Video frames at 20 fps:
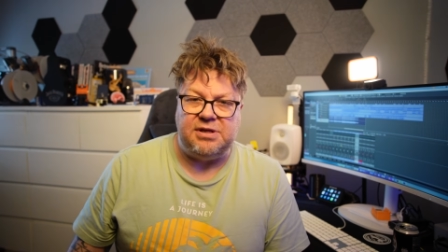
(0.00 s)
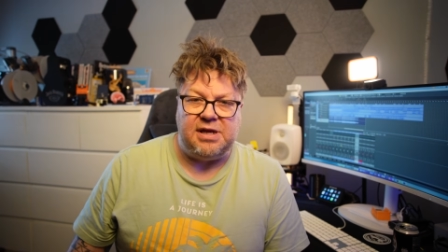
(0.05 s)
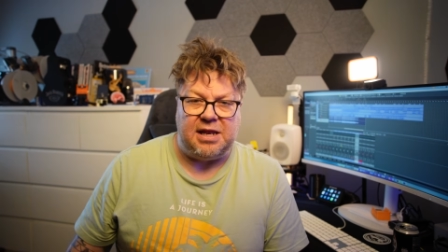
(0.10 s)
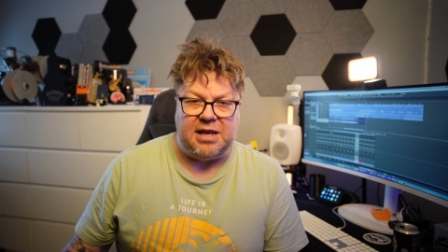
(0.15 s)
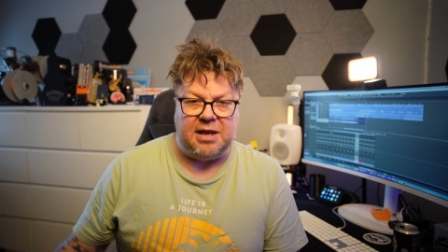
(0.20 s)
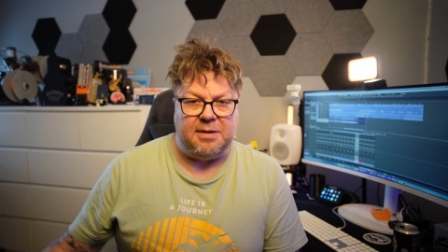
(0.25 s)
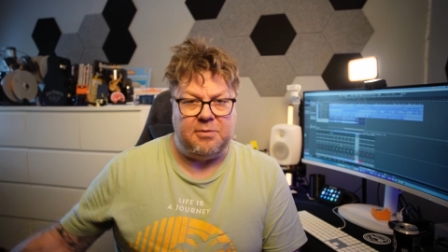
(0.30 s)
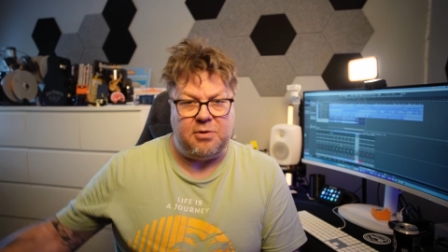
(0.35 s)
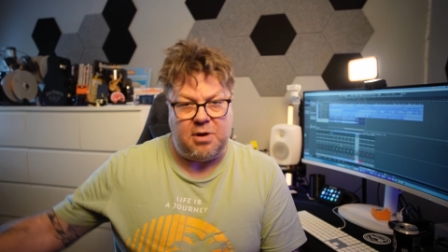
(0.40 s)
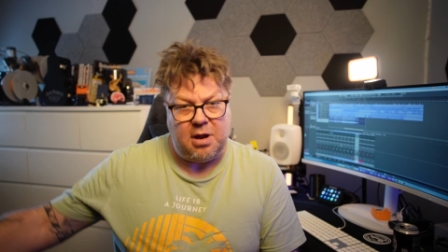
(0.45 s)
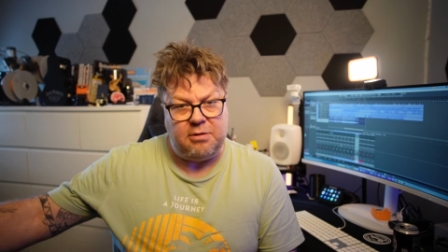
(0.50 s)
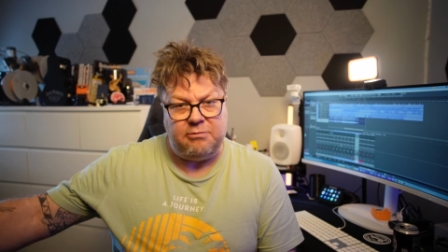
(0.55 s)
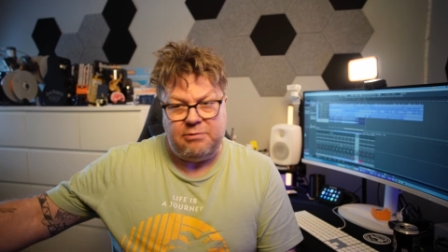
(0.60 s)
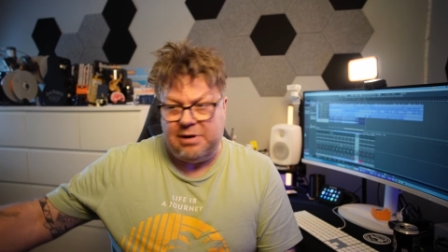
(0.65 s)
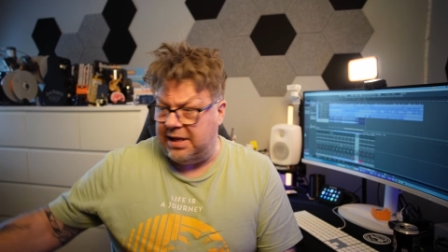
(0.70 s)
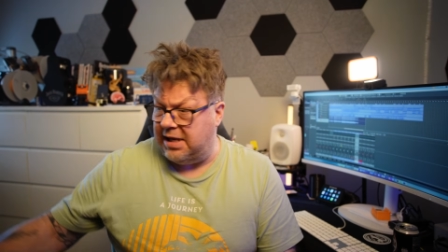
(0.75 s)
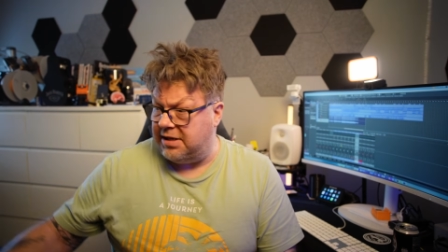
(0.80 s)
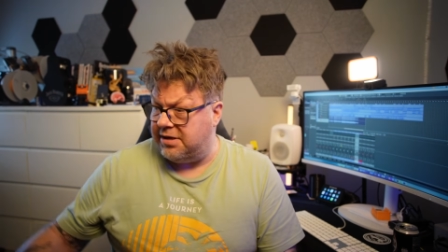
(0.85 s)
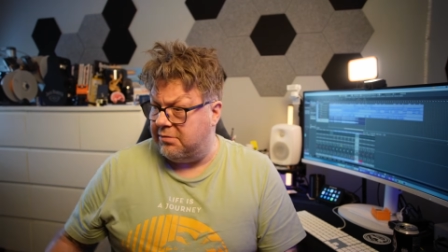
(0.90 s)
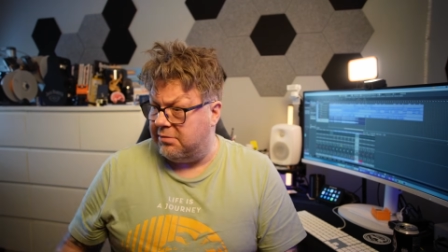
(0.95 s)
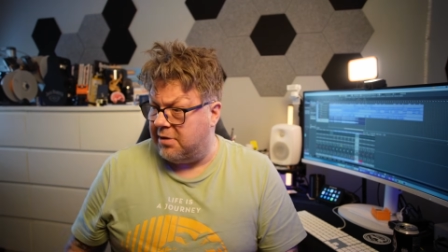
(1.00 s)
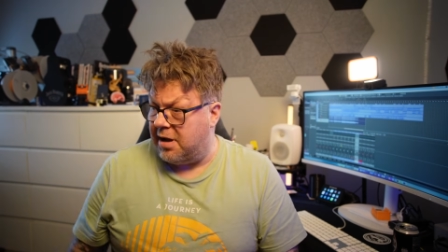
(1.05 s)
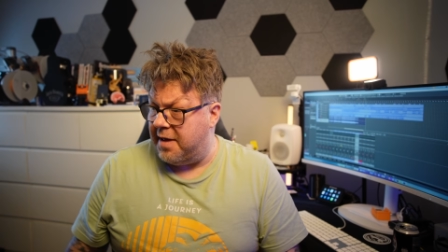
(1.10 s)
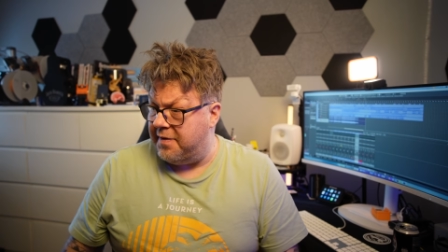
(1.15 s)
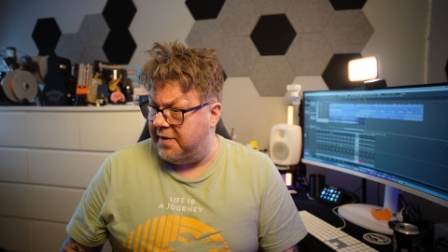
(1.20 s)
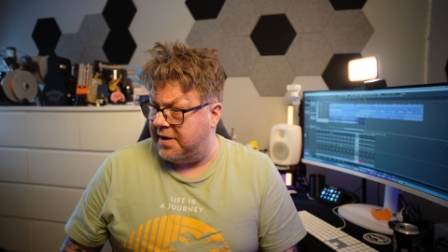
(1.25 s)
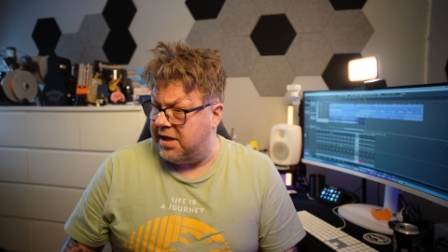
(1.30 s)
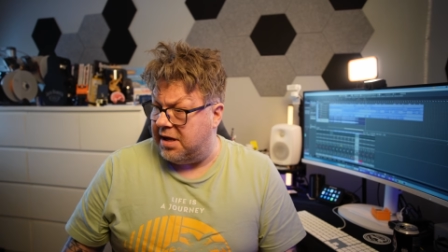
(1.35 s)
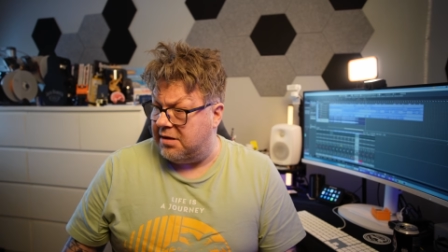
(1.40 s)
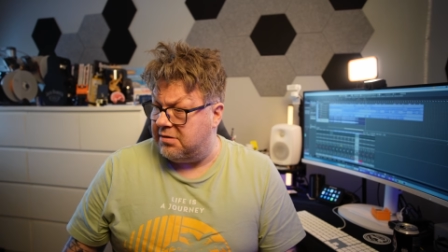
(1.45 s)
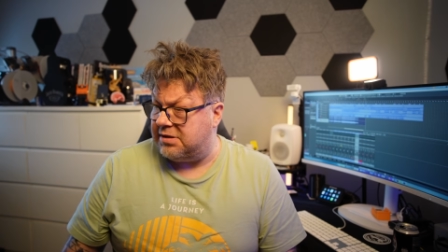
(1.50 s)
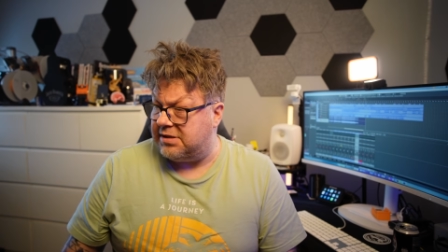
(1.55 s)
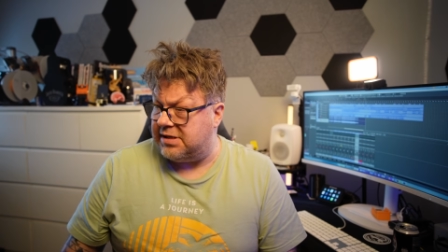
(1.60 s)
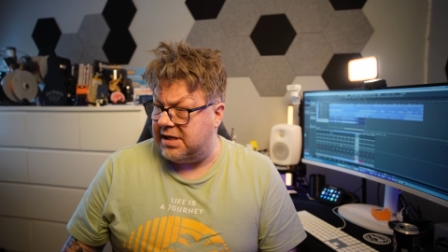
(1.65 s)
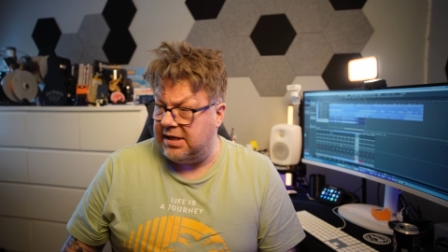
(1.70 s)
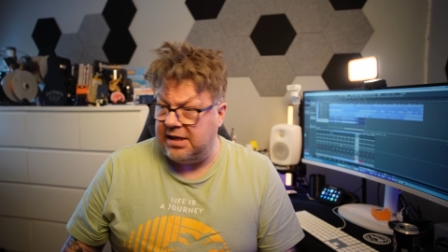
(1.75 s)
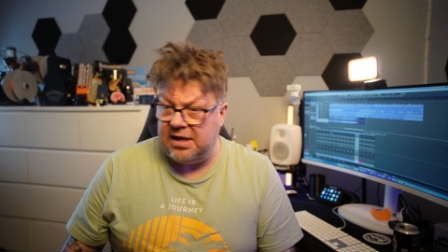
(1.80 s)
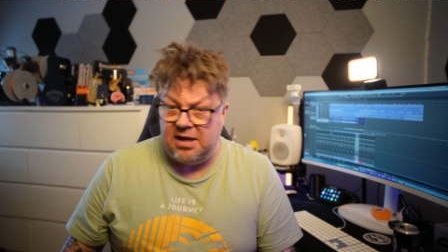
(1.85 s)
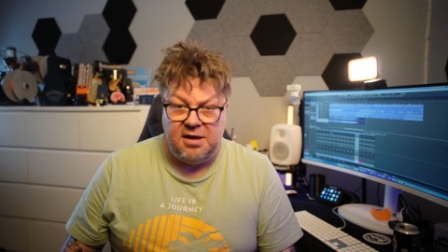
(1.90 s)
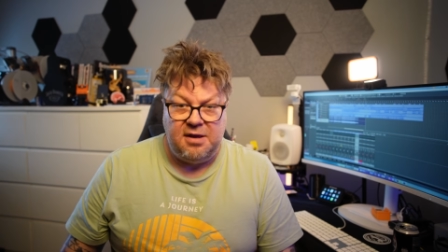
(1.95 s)
And I really do like the
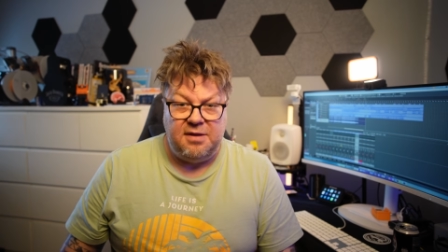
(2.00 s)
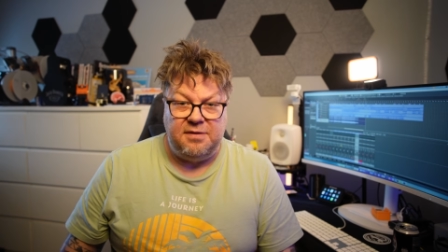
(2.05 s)
QC.